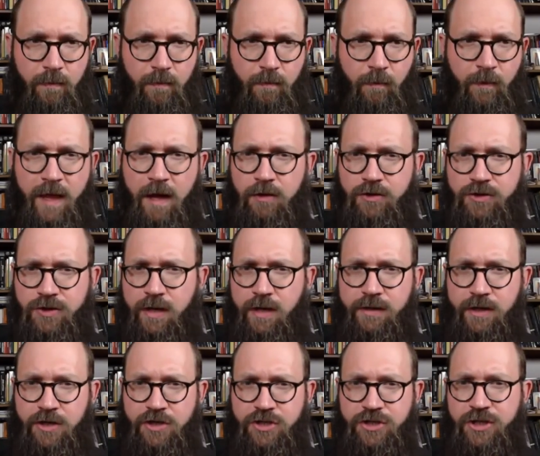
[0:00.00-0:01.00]
without
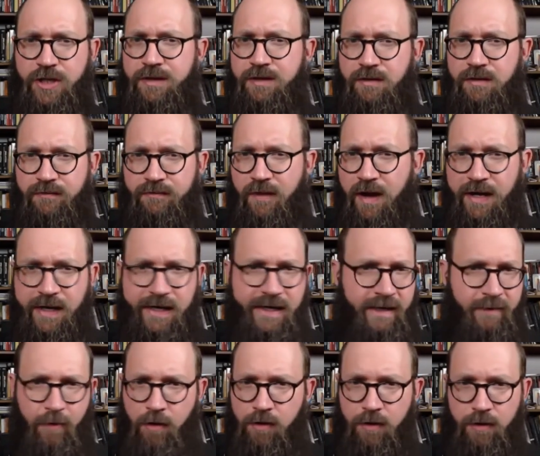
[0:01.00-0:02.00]
trying to justify
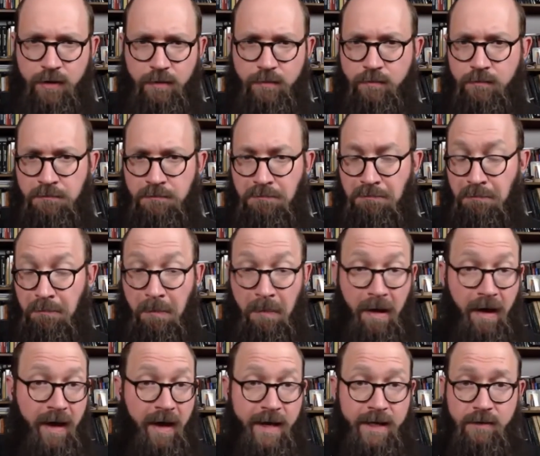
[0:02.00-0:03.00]
any part of them.
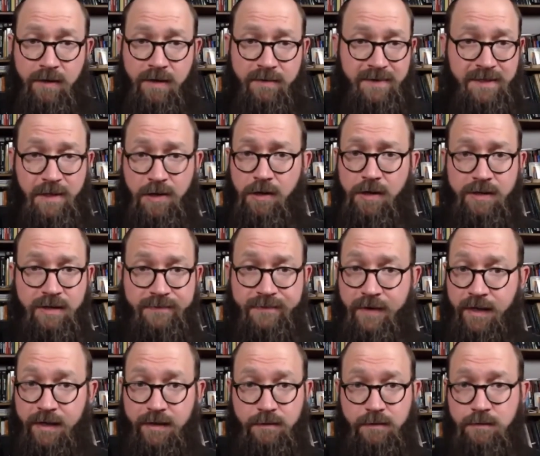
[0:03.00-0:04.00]
I don't have a dog in the
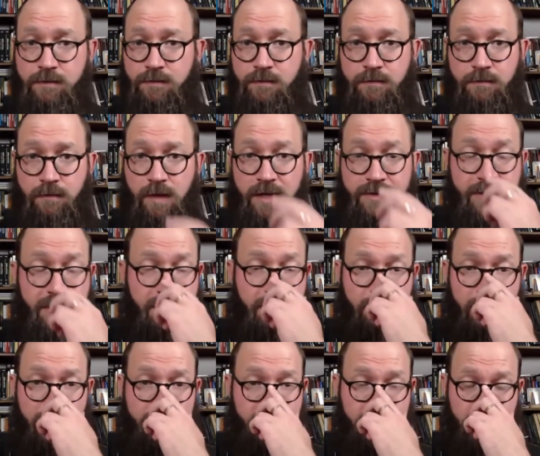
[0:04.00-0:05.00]
fight. I just
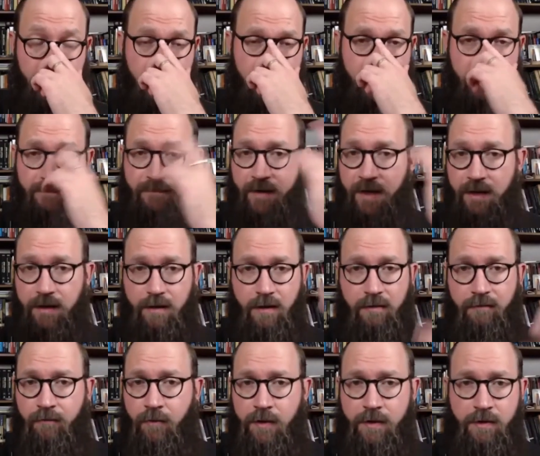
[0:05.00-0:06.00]
don't have a dog in the fight
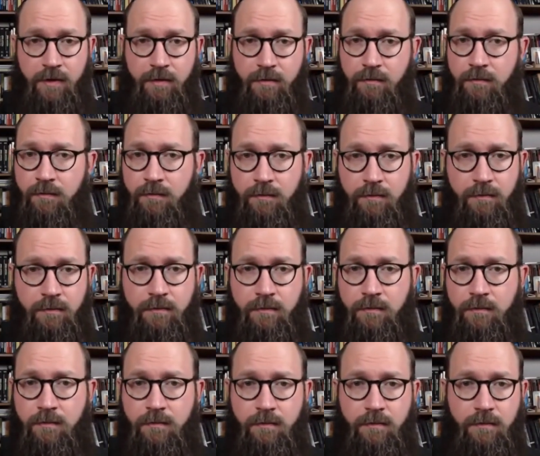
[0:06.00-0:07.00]
of whether,
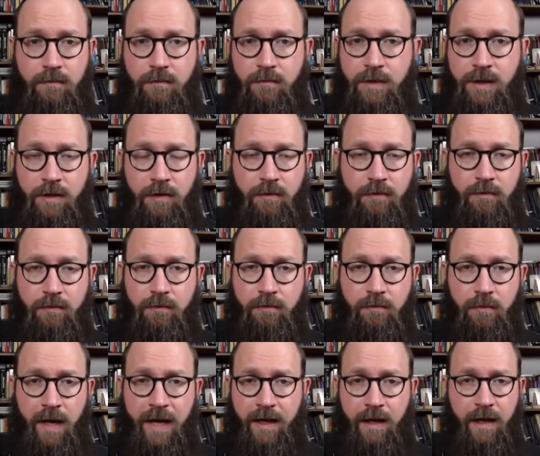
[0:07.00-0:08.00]
you know,
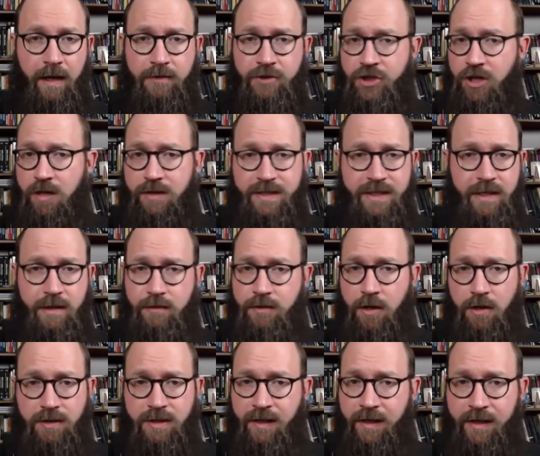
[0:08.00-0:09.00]
John Dee
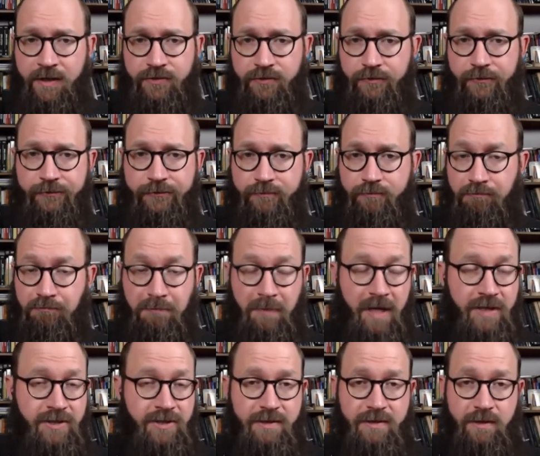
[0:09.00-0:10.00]
talked to angels.
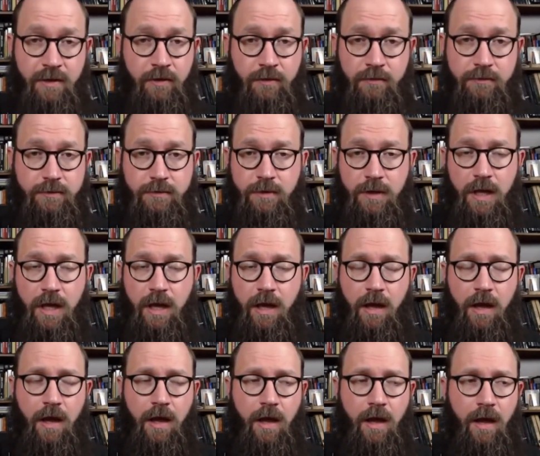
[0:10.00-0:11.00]
I just don't.
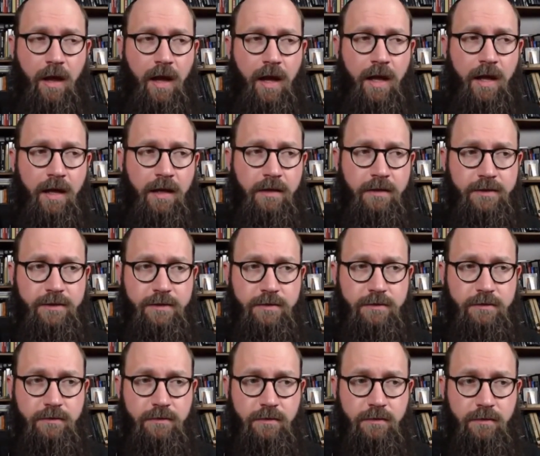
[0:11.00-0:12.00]
And
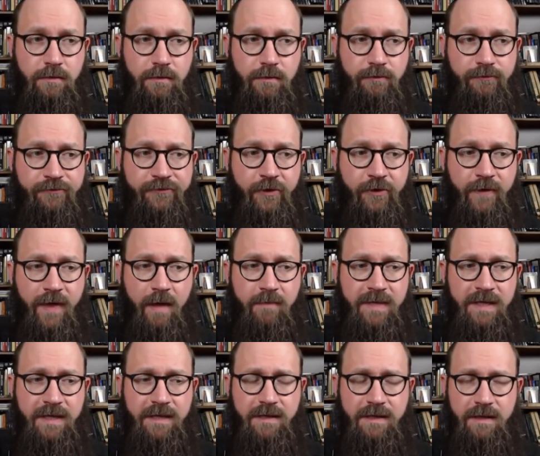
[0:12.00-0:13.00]
so that
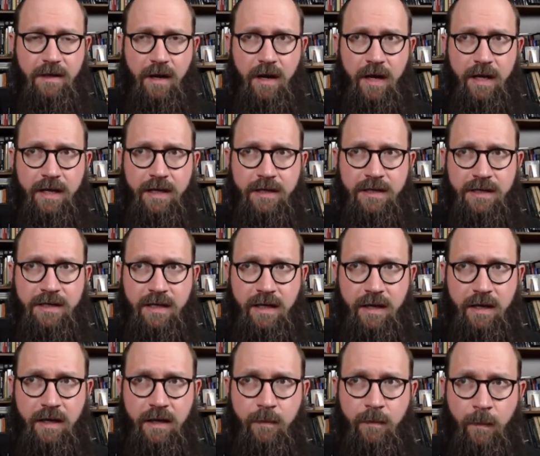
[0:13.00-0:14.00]
means that I can
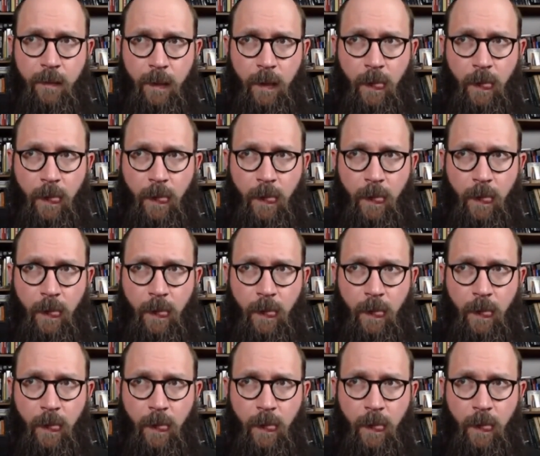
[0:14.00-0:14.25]
say